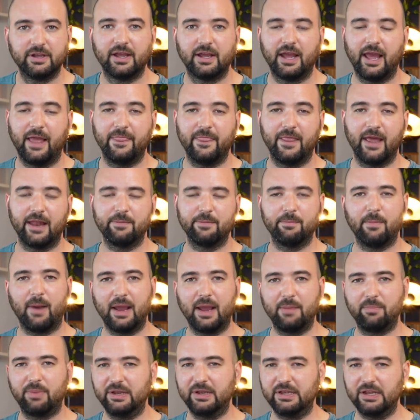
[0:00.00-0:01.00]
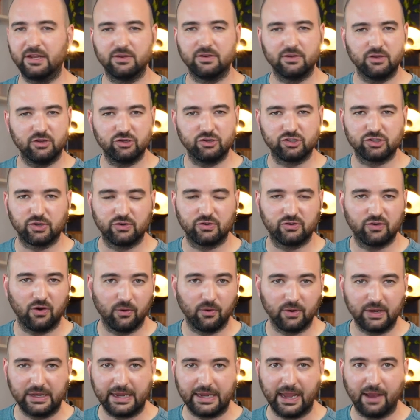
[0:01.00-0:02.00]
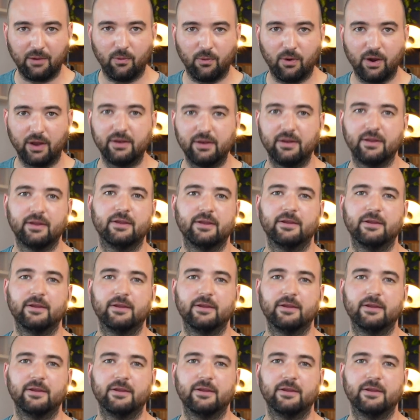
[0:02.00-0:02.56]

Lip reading: And then in my opinion, you should totally get one.